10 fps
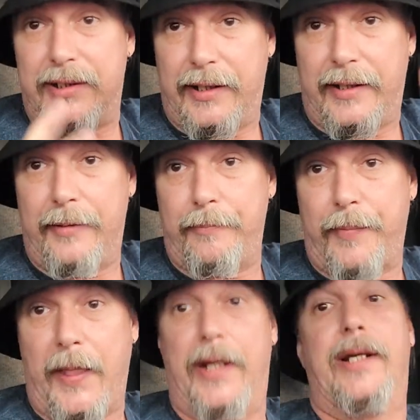in it.
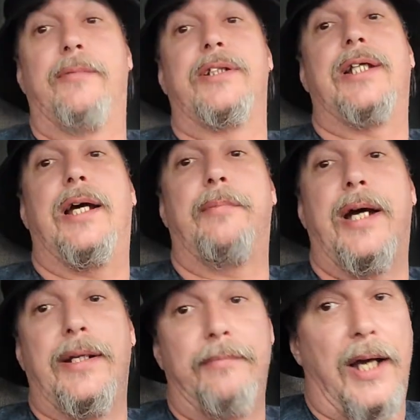And every time
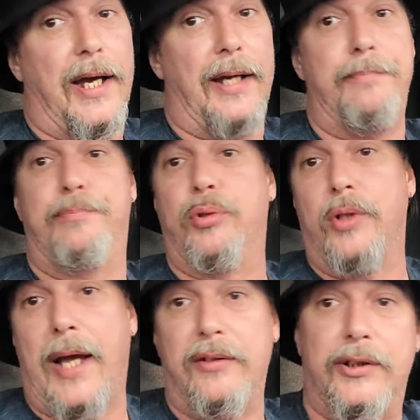I
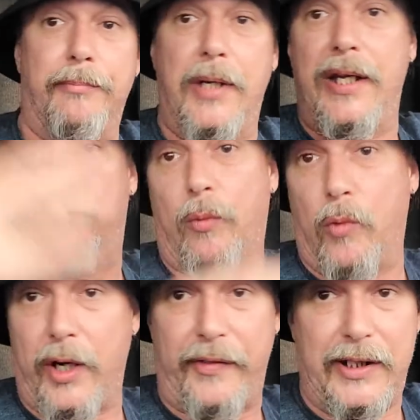pull out some money from
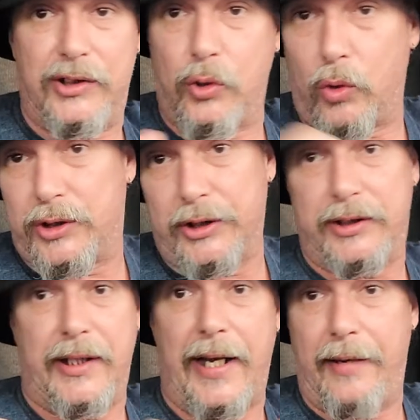one of these
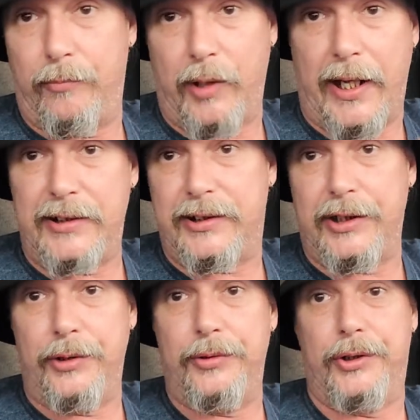sources that relates to
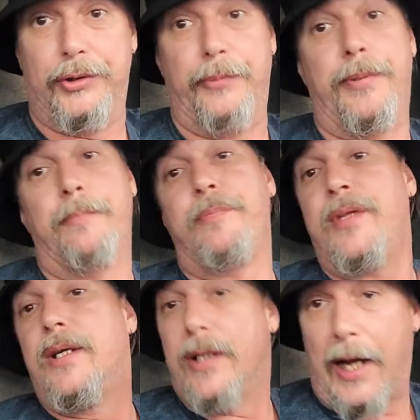YouTube,
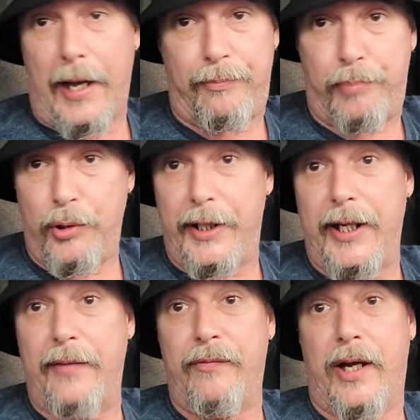I put it
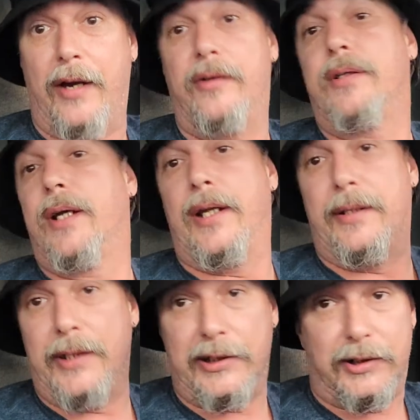in there
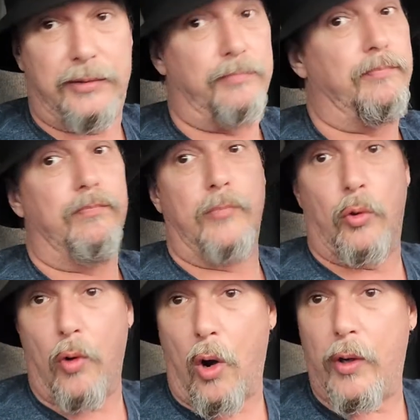and it's
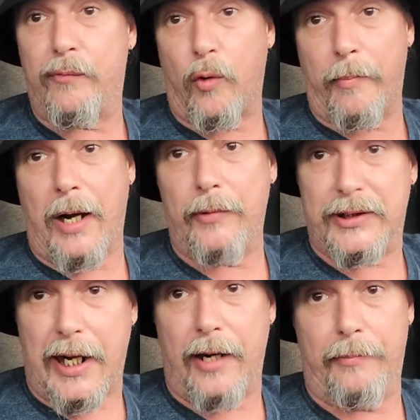growing for my
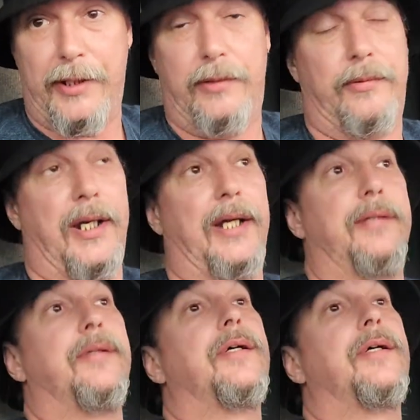retirement, okay?